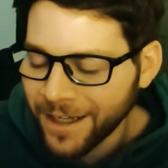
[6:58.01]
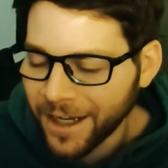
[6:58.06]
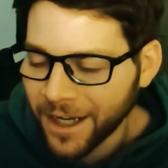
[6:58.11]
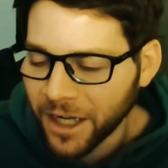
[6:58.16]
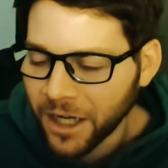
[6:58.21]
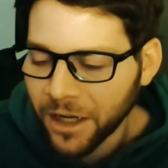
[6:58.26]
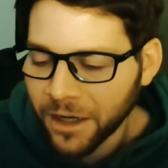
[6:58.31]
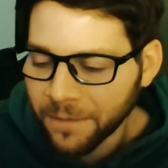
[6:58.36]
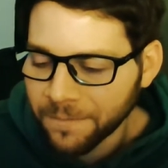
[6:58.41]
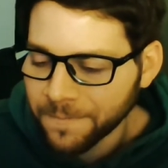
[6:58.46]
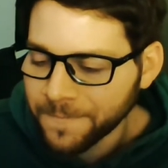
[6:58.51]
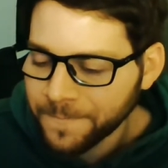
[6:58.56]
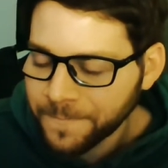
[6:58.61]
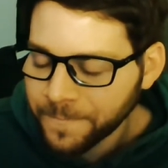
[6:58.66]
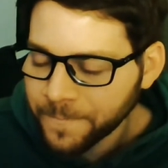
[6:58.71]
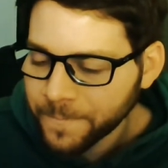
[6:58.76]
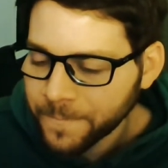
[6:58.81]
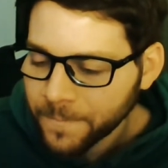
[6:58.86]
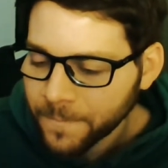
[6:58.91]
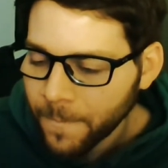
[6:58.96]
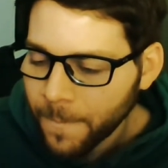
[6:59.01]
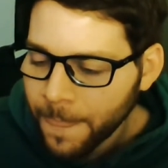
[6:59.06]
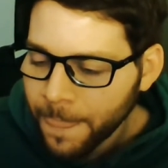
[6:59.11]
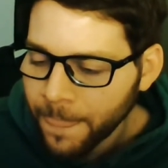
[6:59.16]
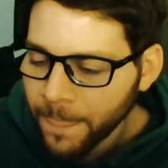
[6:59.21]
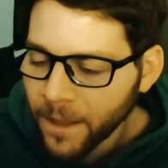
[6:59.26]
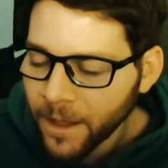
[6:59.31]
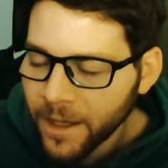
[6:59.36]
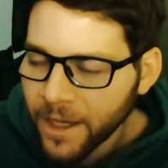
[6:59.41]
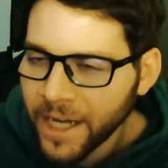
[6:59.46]

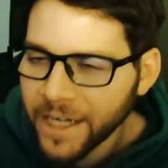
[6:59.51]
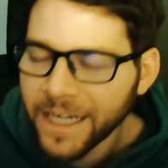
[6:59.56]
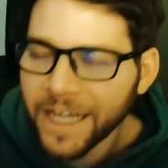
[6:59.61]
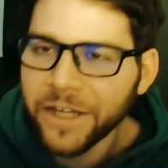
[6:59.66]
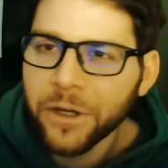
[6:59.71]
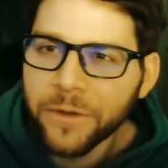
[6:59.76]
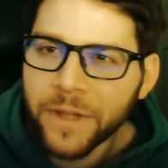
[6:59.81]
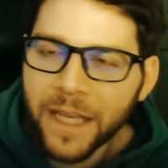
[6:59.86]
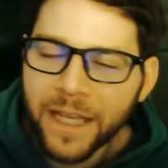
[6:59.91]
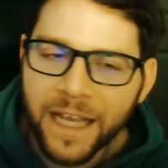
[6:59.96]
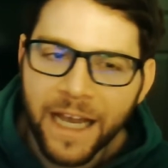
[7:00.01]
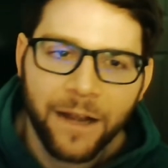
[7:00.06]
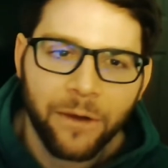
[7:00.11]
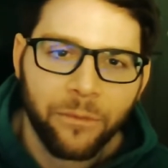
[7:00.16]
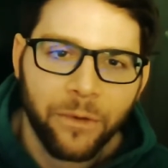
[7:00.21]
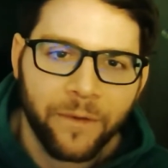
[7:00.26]
And I know they kind